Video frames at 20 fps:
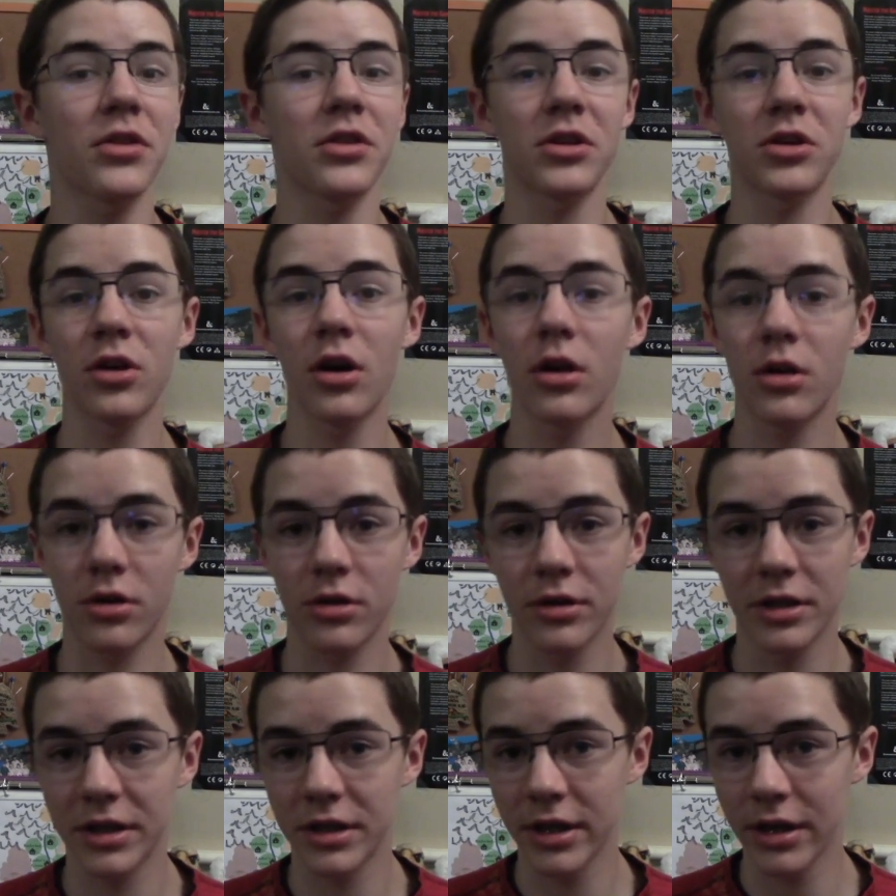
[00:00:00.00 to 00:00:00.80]
and God are
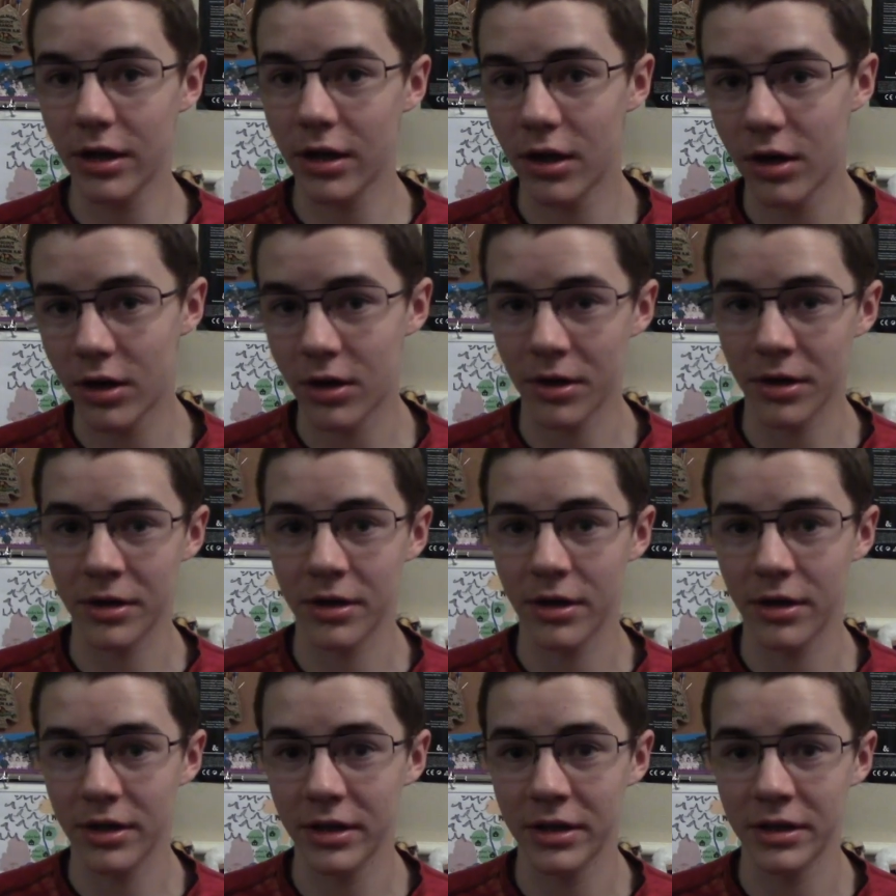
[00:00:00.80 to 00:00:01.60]

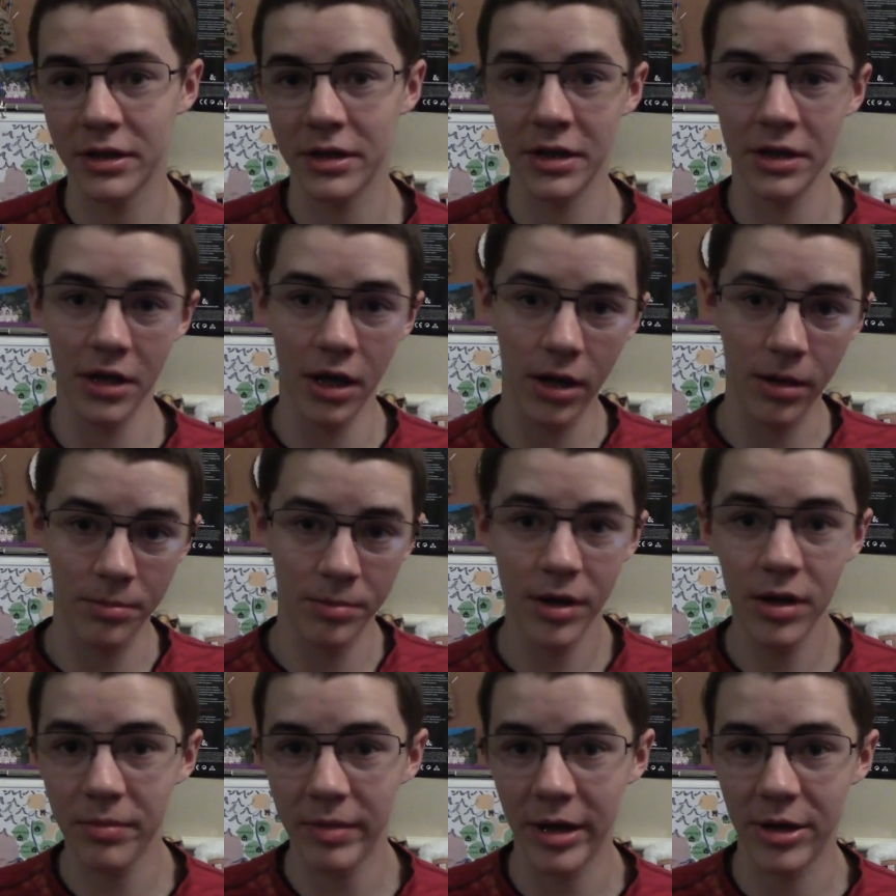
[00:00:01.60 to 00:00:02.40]
in the
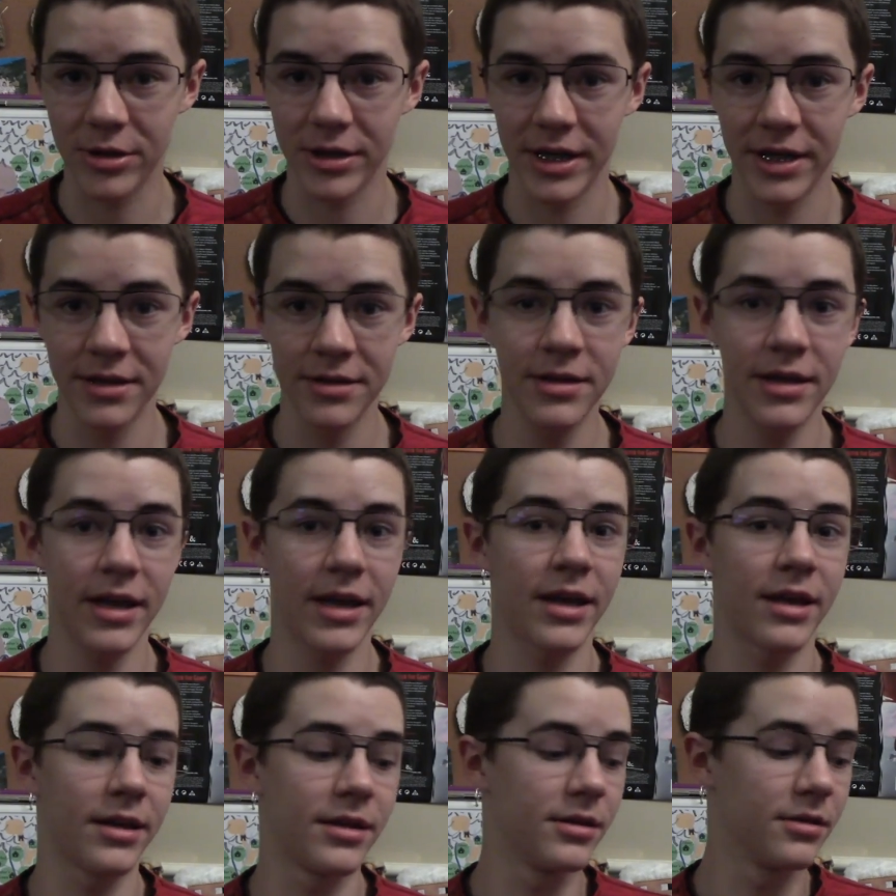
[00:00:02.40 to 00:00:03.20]
bugbear den,
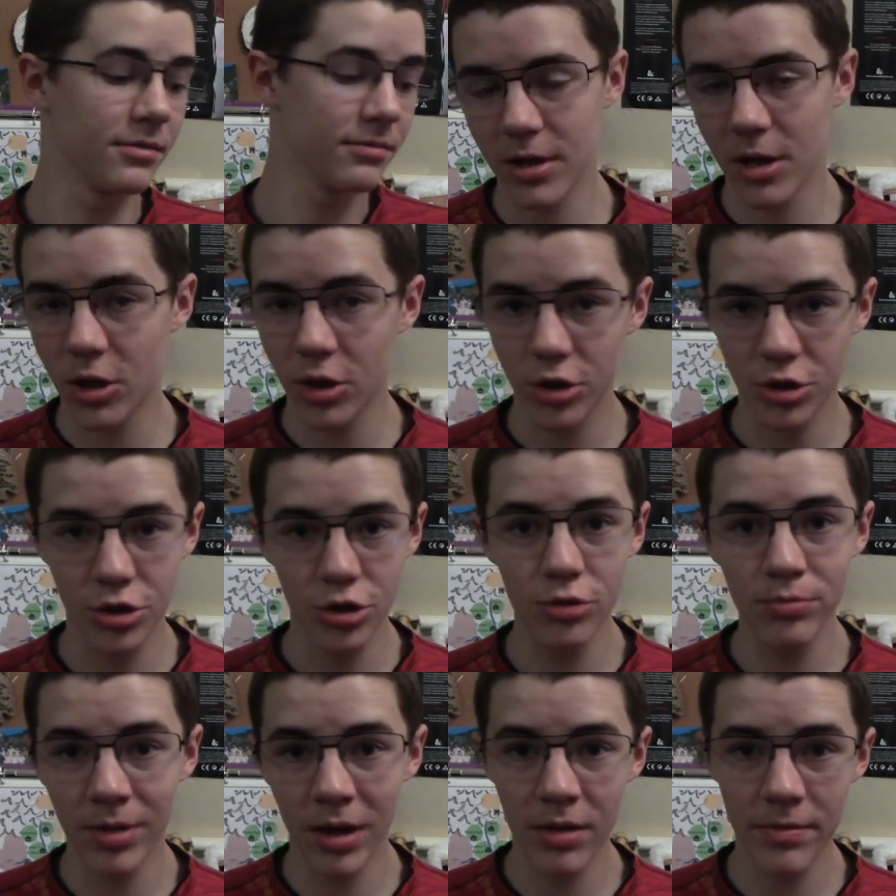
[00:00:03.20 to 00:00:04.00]
and the
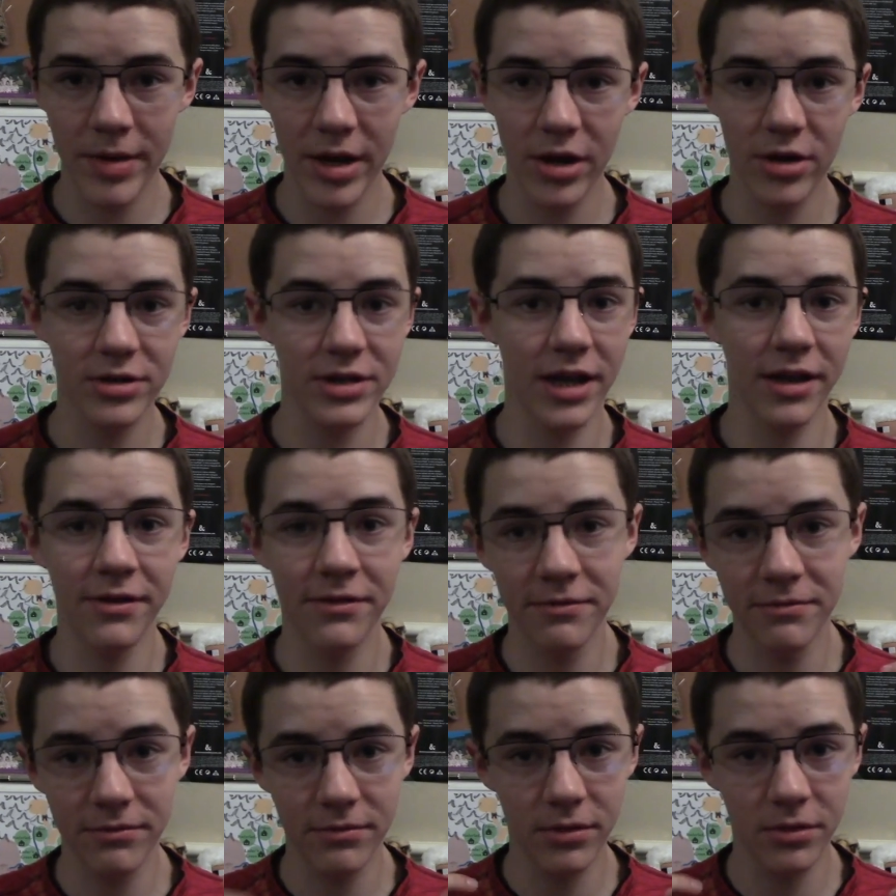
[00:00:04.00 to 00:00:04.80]
2 bugbears
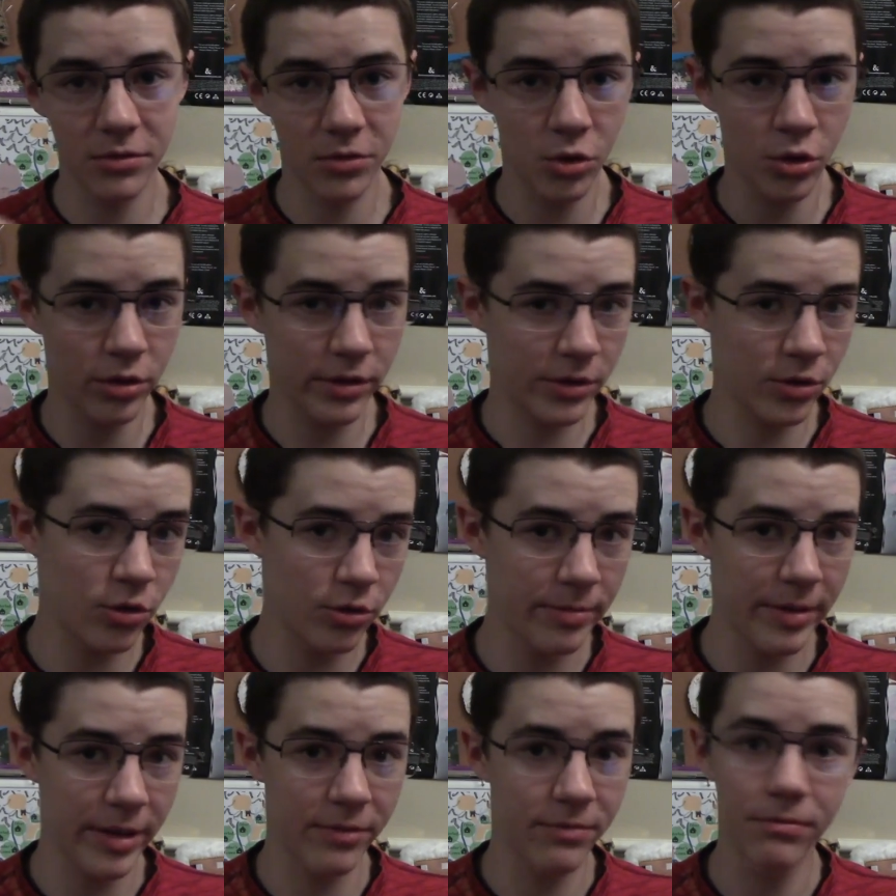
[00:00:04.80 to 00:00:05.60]
who had
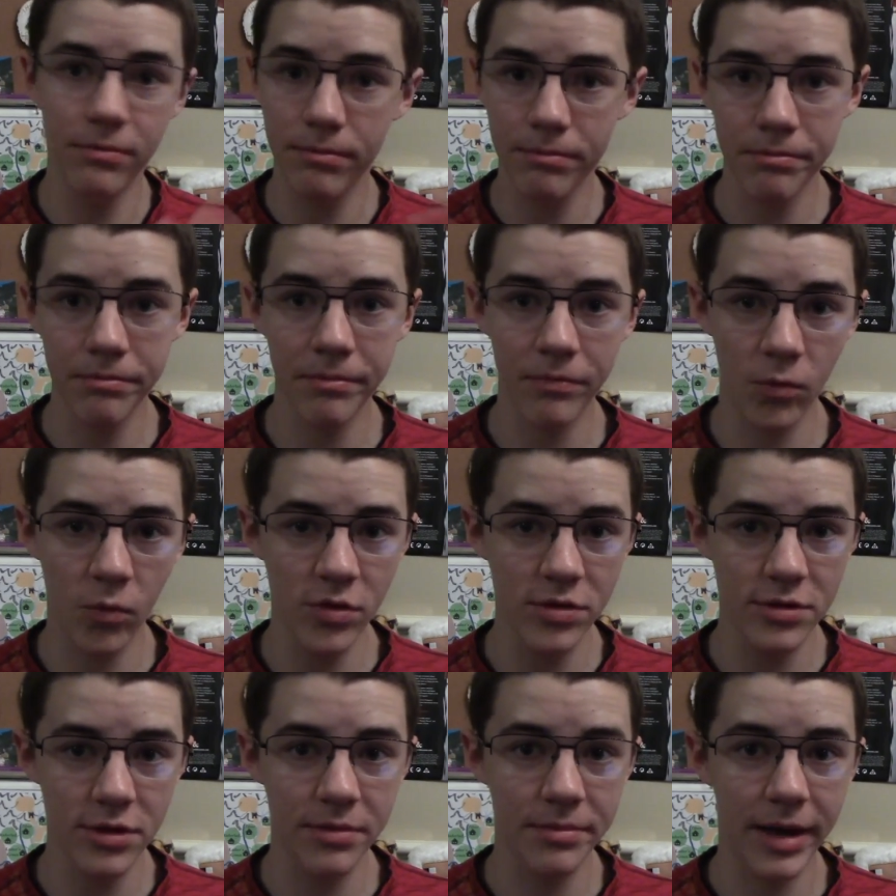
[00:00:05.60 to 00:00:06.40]
been
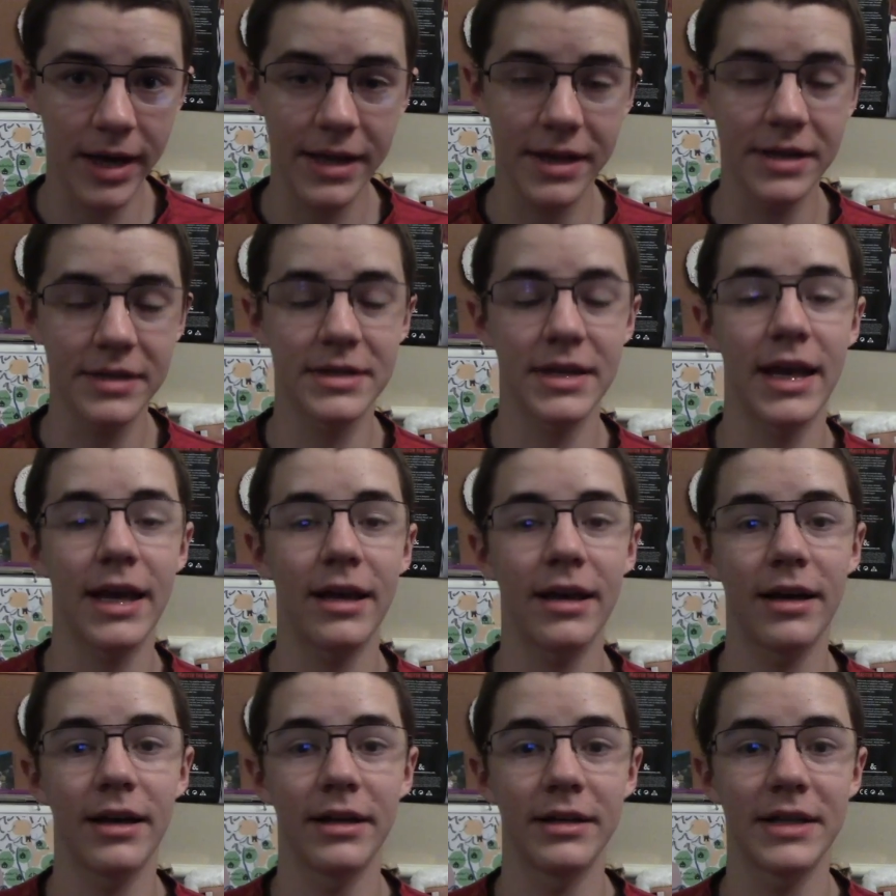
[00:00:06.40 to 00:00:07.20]
wounded by the
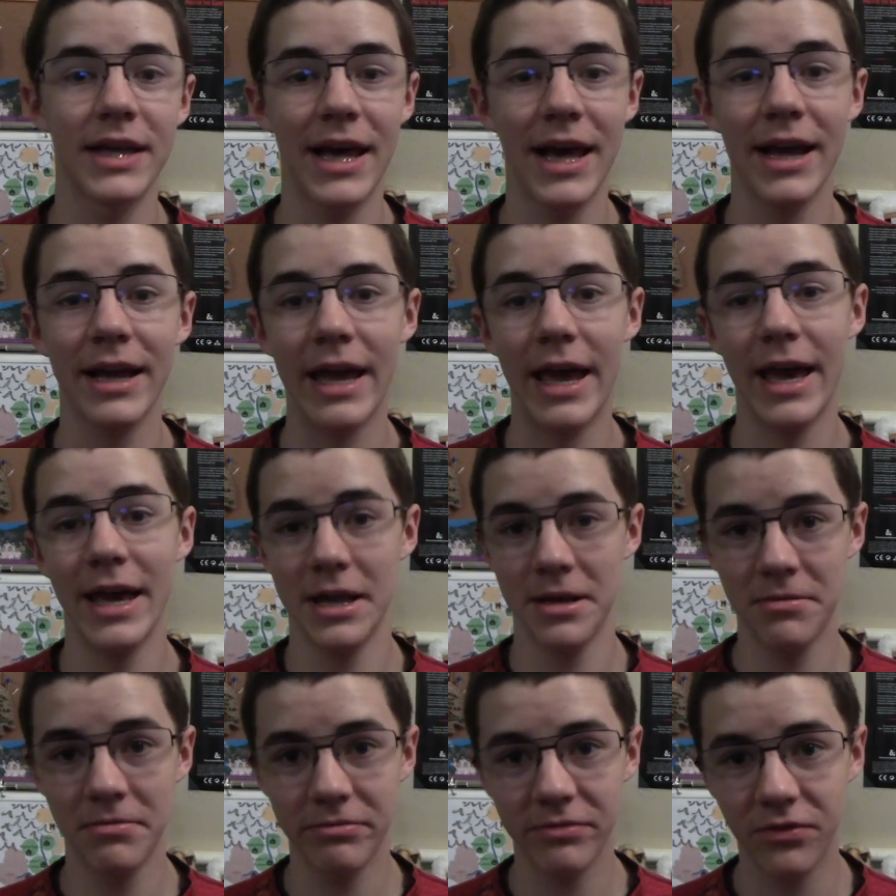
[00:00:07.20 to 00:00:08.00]
attack
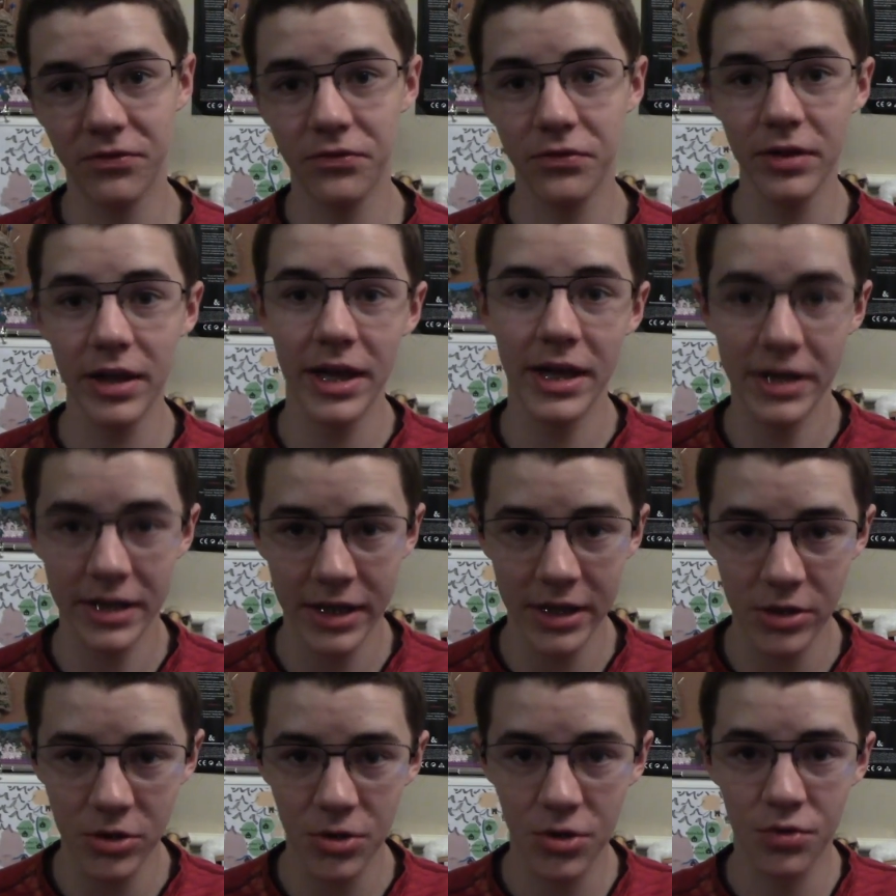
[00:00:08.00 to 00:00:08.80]
had fled
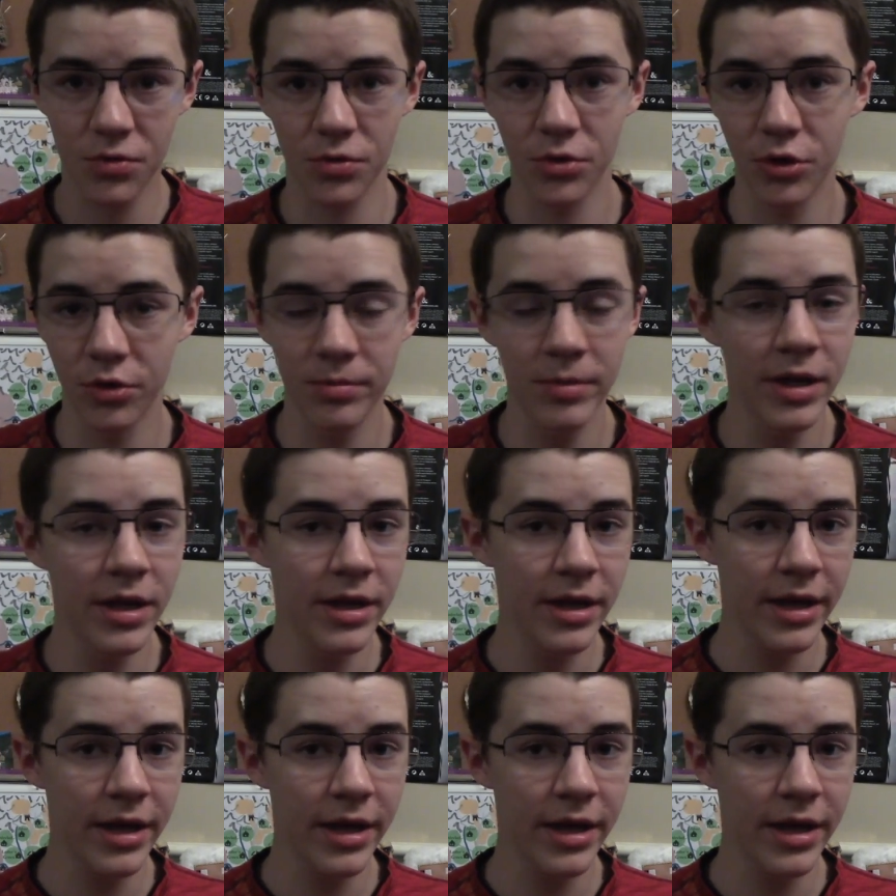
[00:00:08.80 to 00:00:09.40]
into the room.